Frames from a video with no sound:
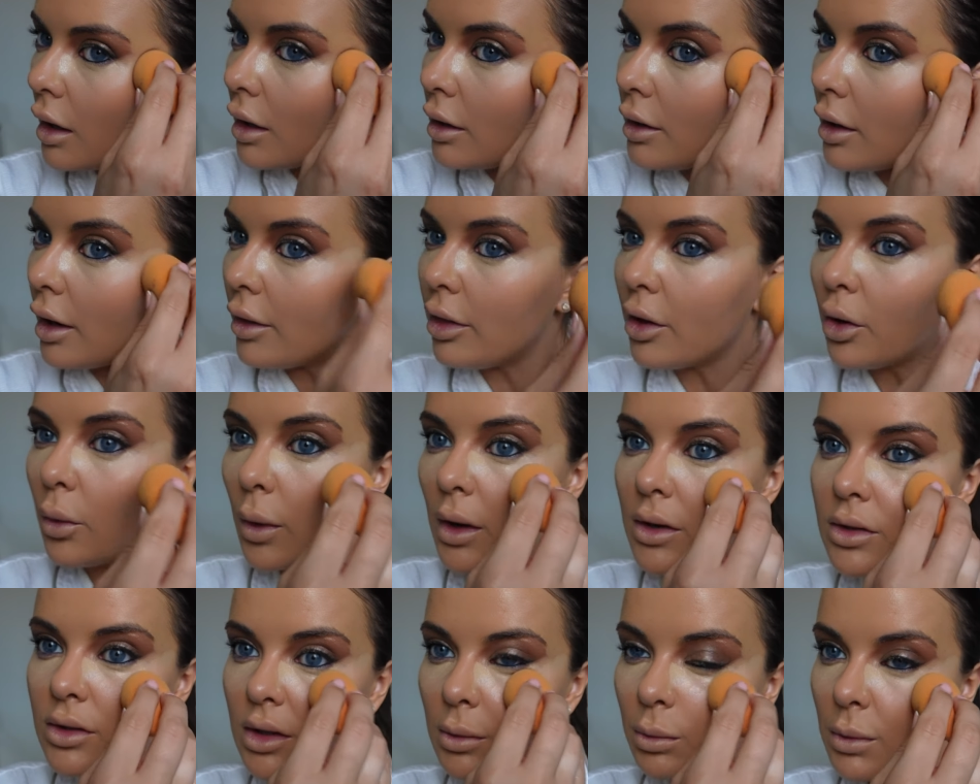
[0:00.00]
Another
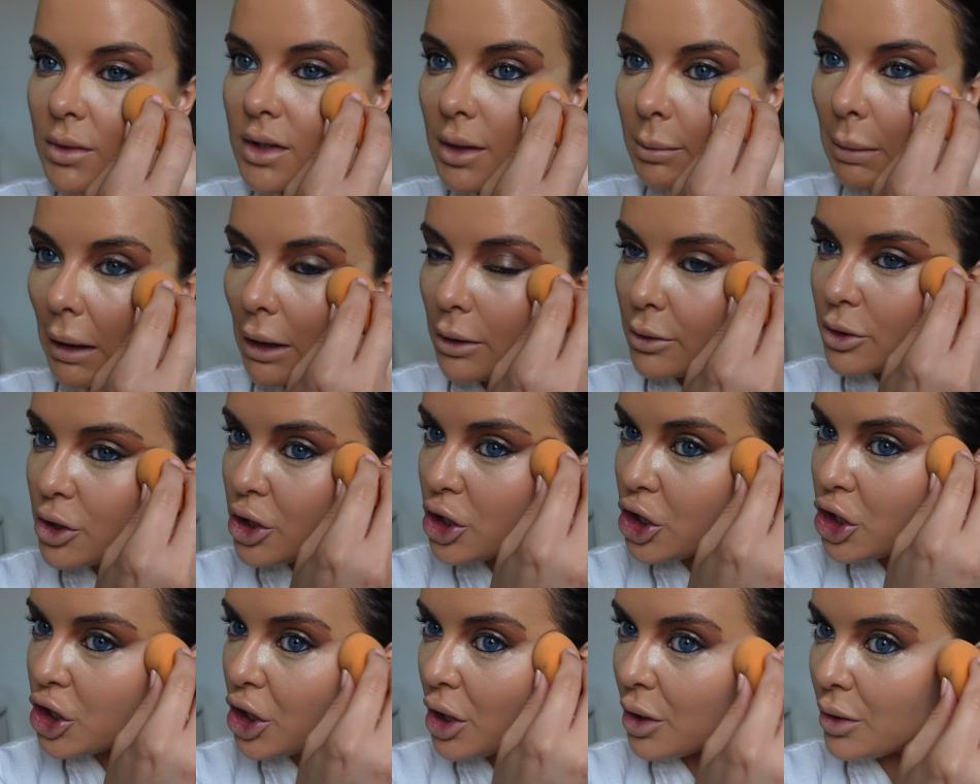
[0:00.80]
question was about
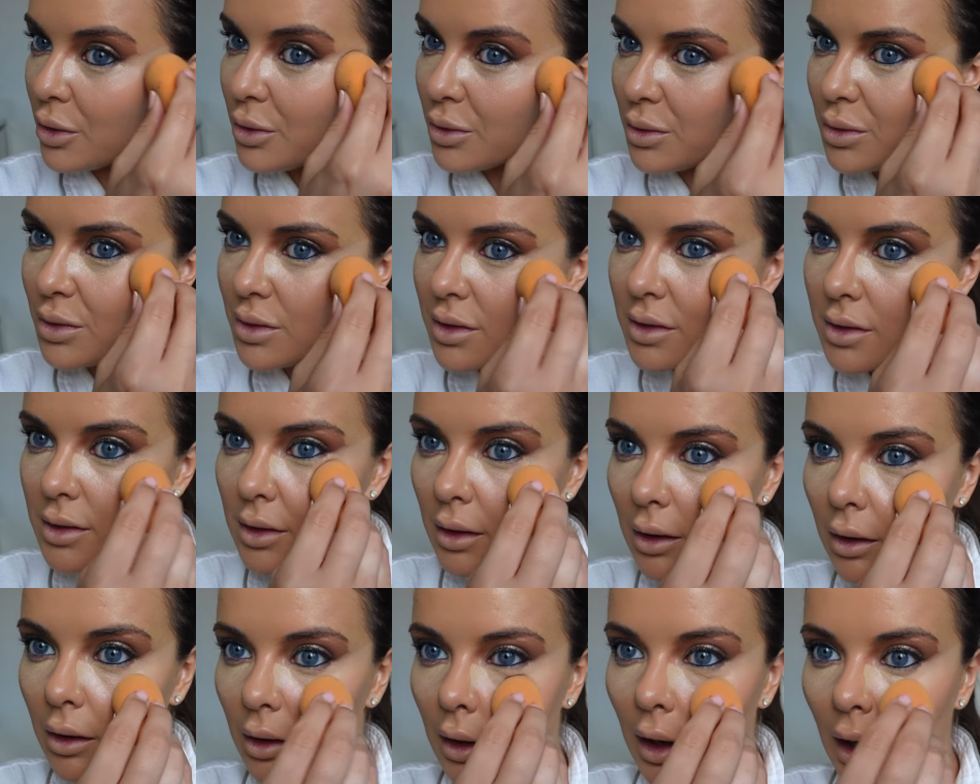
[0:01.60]
shoes,
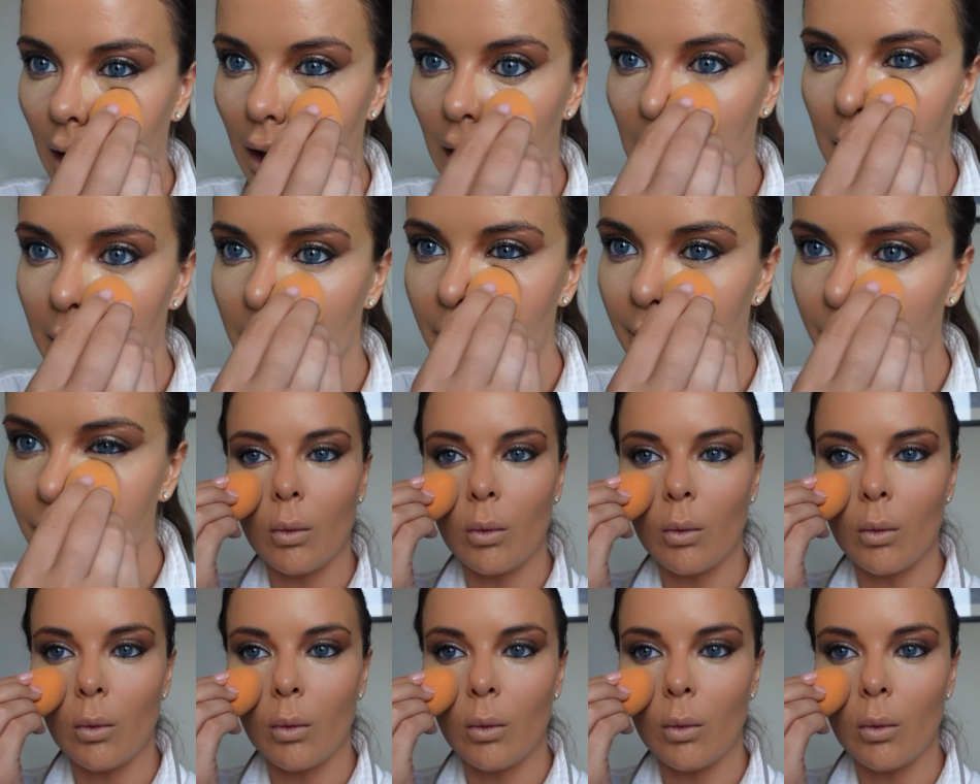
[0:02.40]
okay?